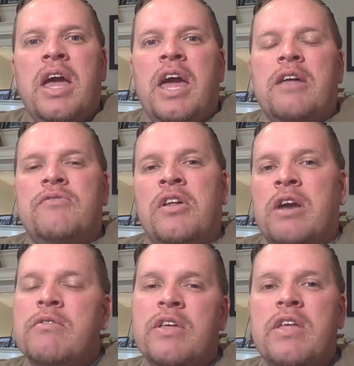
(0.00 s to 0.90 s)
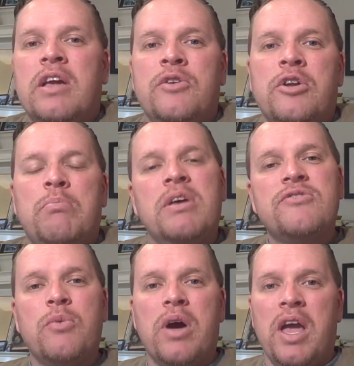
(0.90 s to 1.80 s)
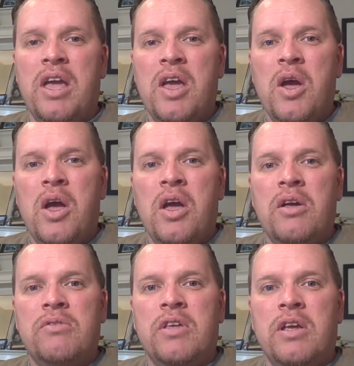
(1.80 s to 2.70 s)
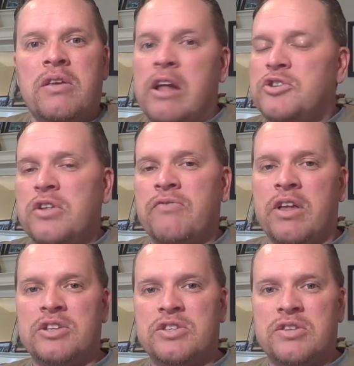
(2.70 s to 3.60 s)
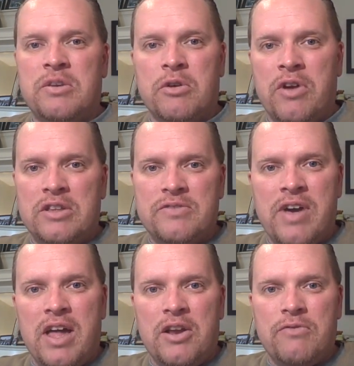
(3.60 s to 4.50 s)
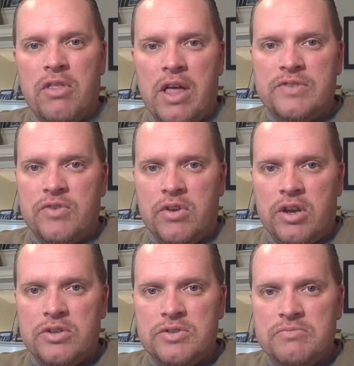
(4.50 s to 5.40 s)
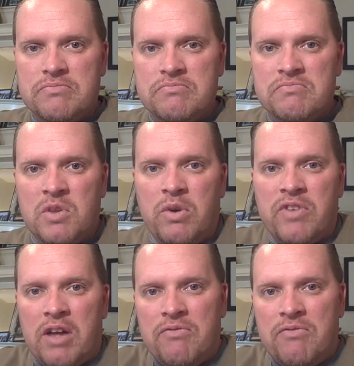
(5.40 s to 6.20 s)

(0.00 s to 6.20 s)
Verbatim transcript: and have done everything they can do to piss away the natural advantages the Democrats have had here for the last few years. We've got